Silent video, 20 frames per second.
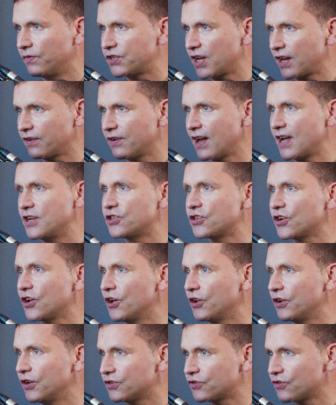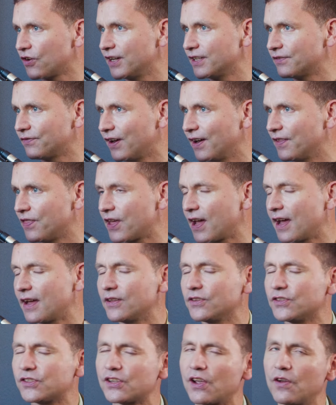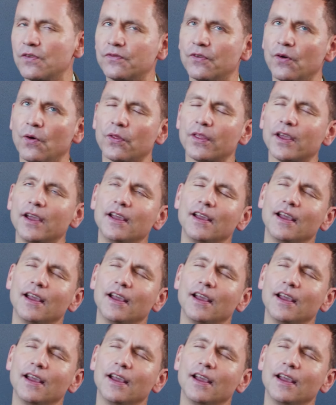generation and trying to find that and so forth.